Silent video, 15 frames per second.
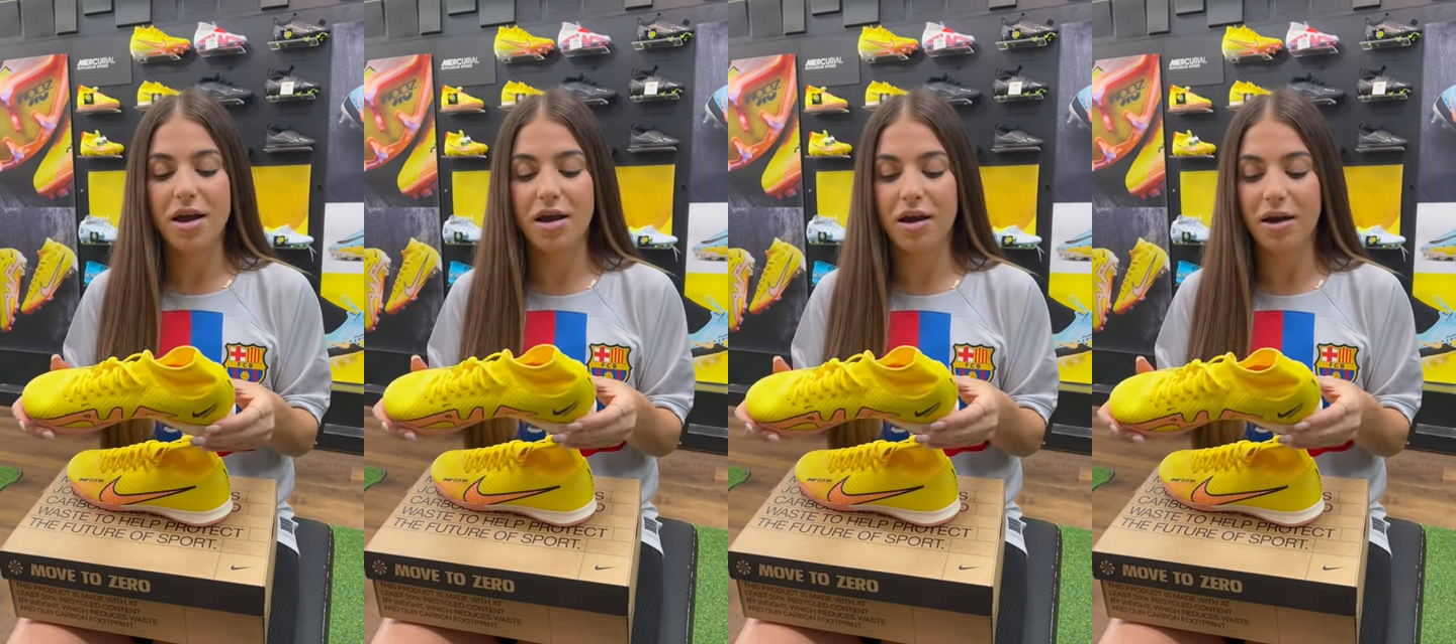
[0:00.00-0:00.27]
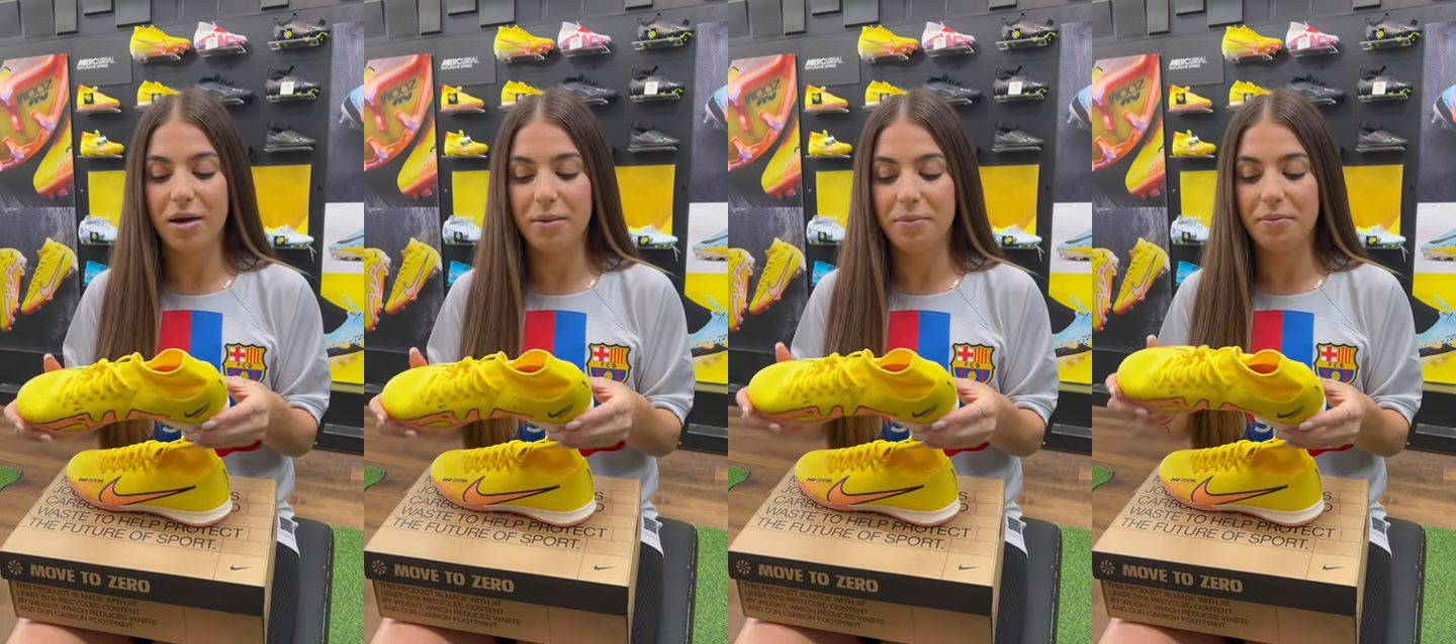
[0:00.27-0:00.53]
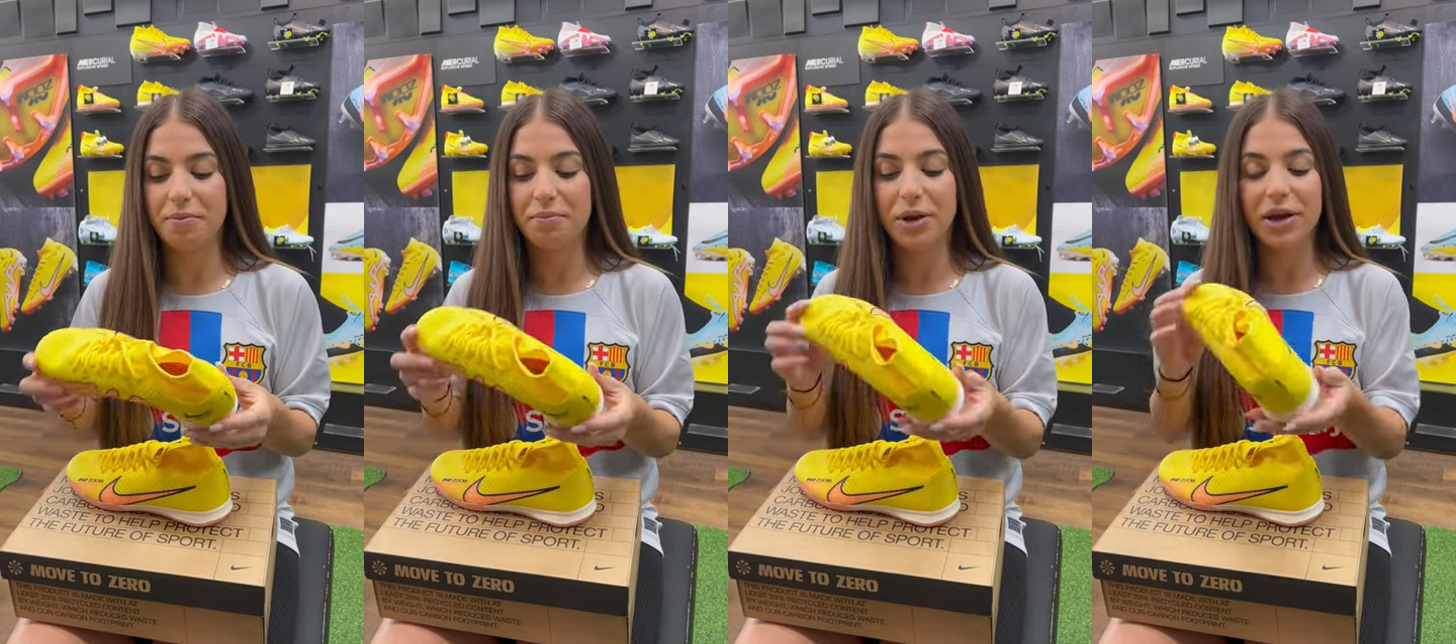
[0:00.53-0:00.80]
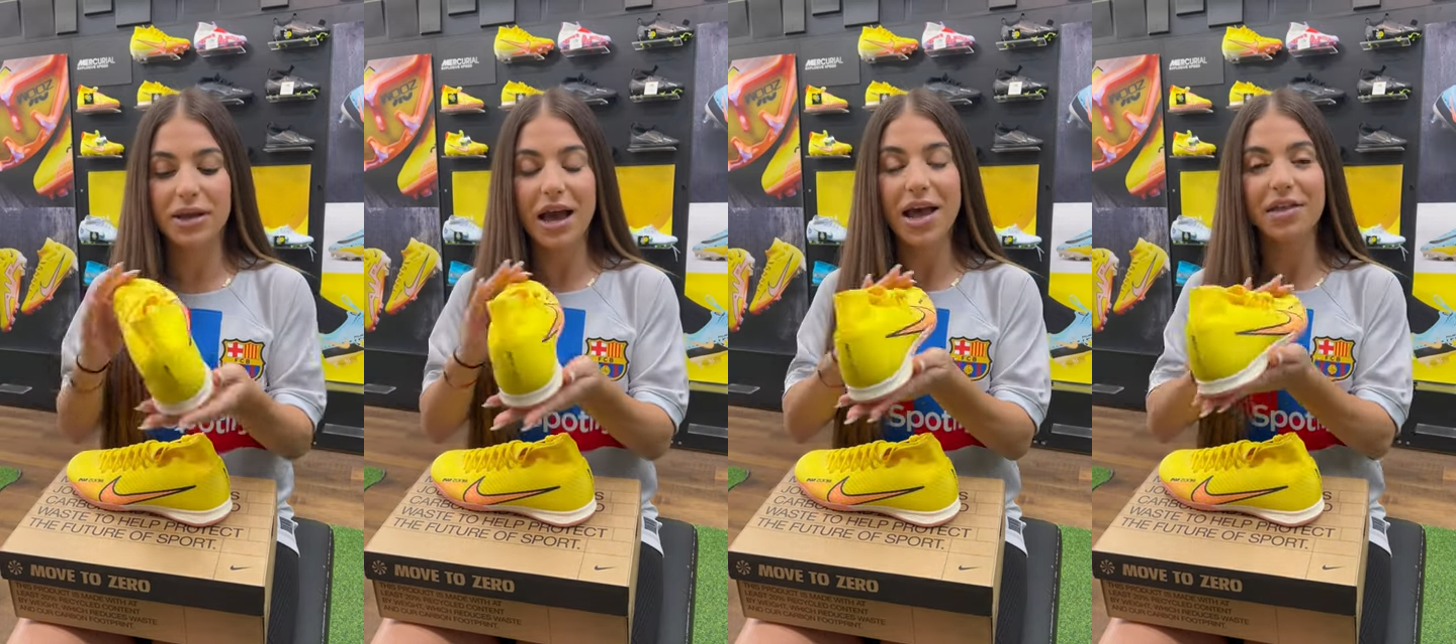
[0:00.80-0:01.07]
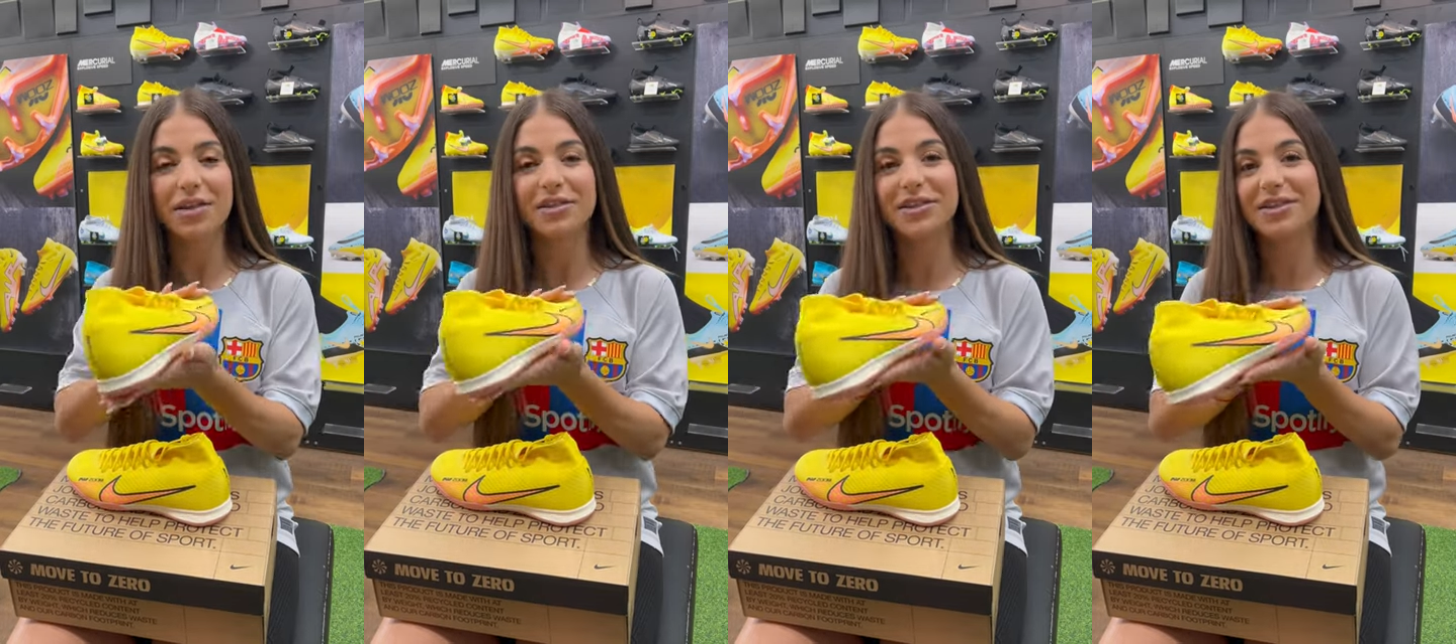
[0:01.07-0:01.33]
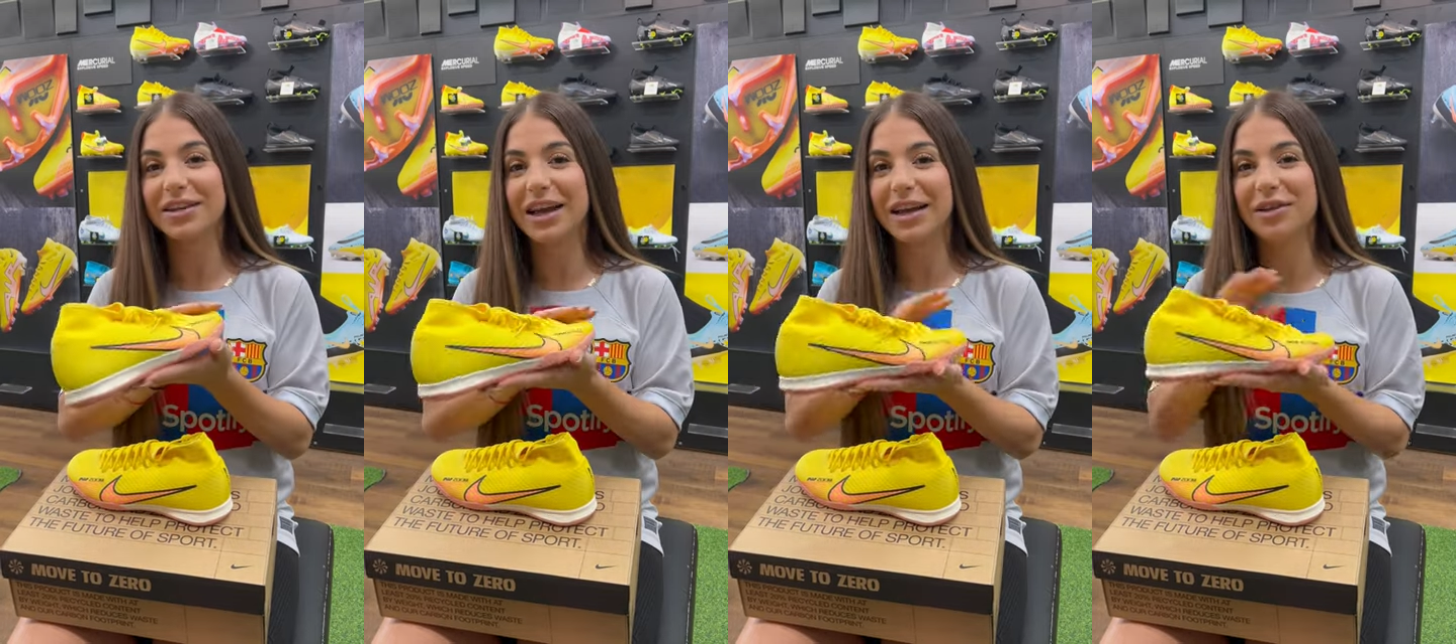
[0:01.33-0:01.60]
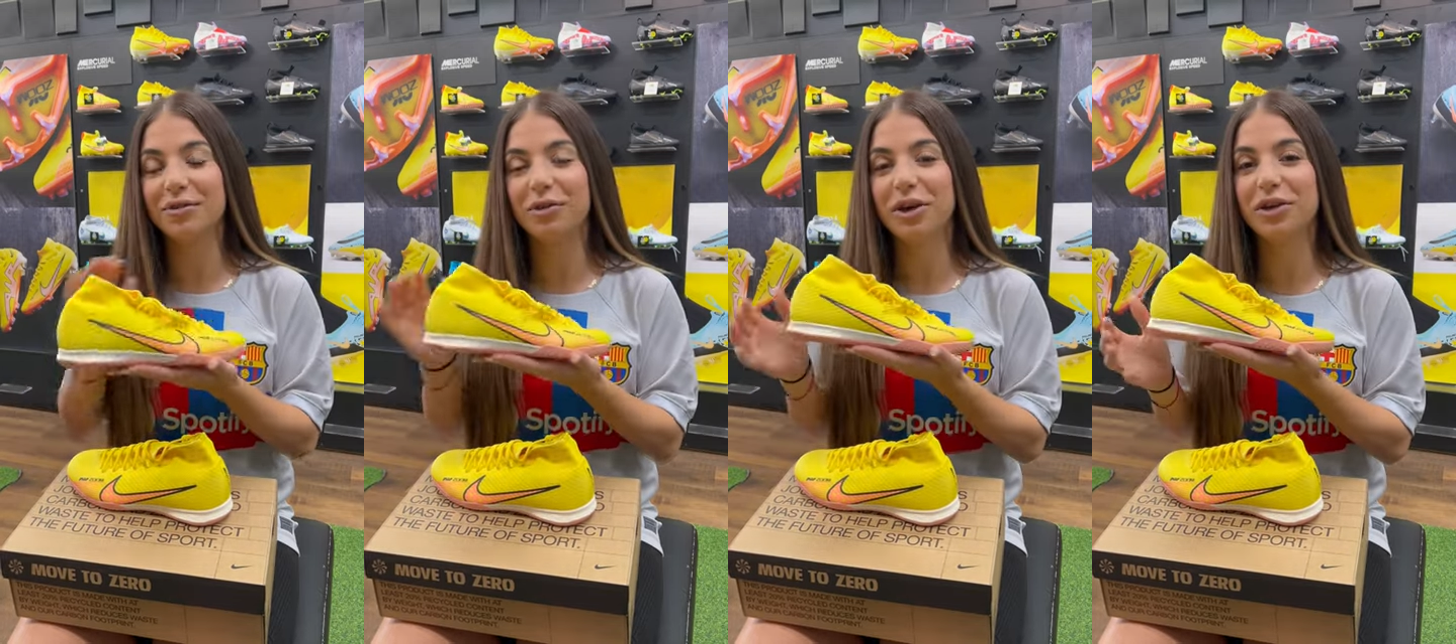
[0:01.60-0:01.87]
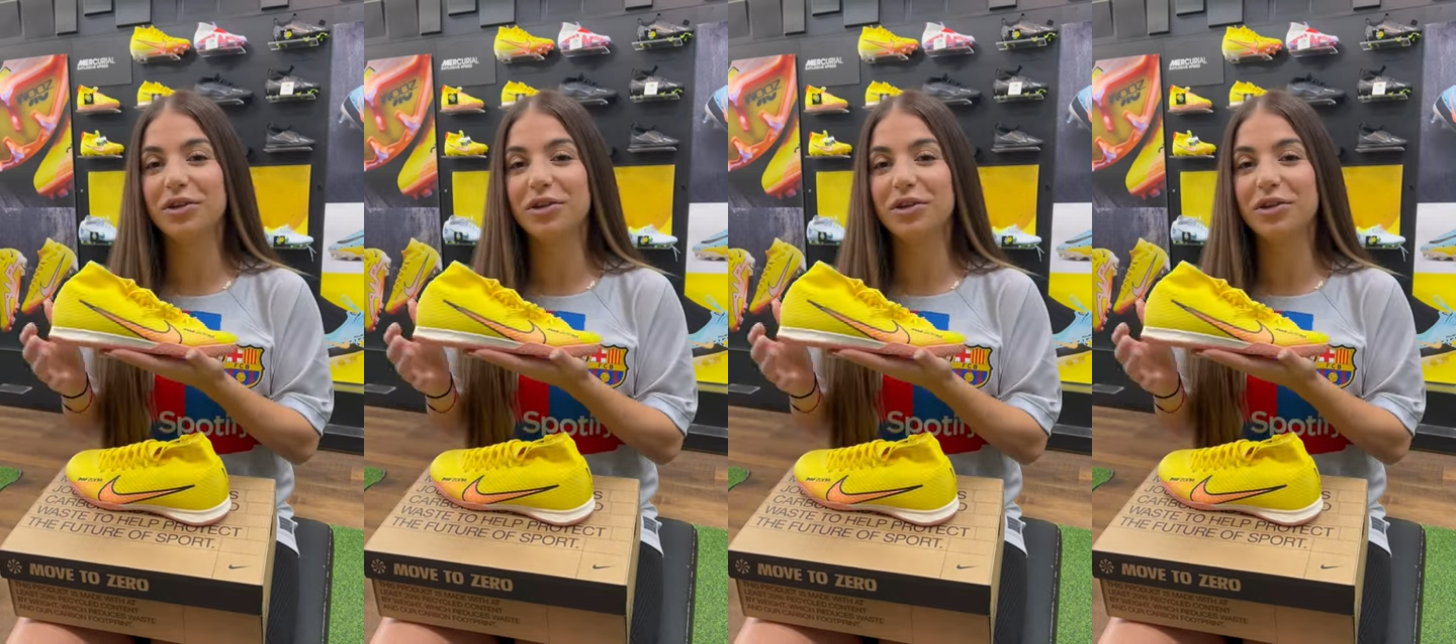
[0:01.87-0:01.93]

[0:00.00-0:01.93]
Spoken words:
But yeah, this is kind of